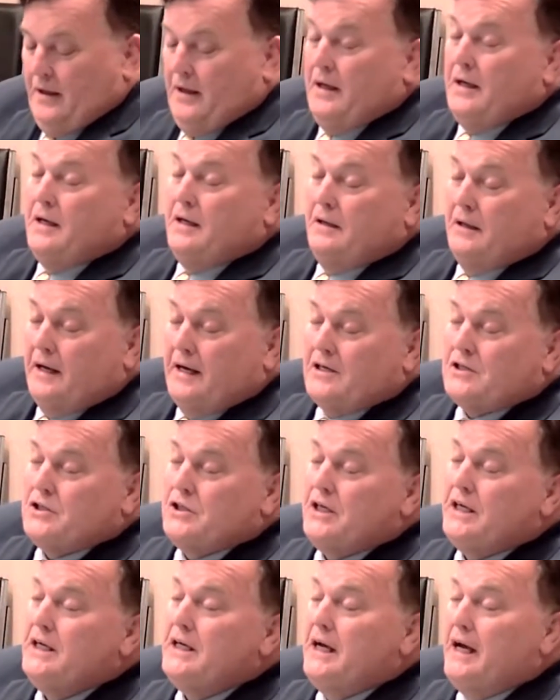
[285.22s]
And
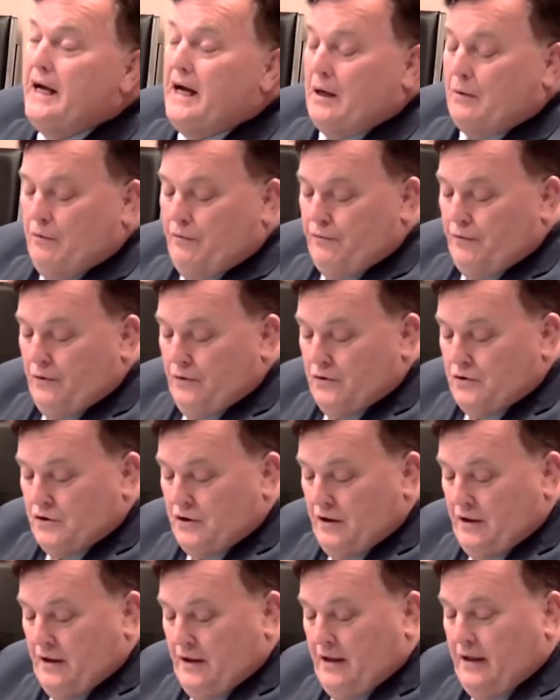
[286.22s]
lastly, aquifers
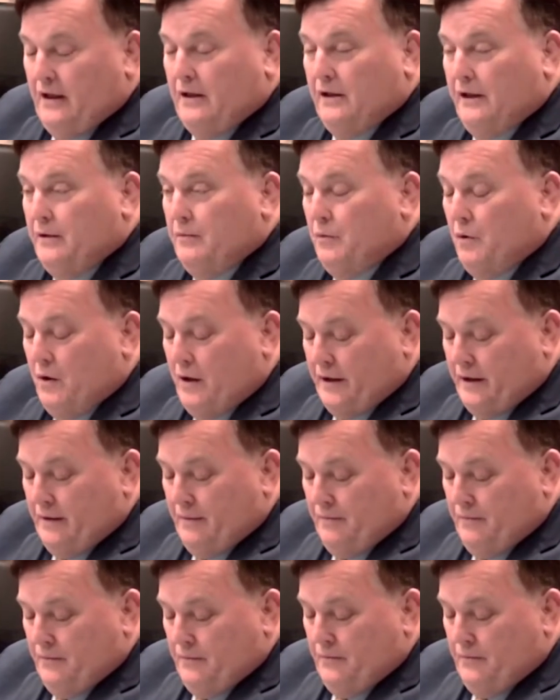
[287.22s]
and clean water.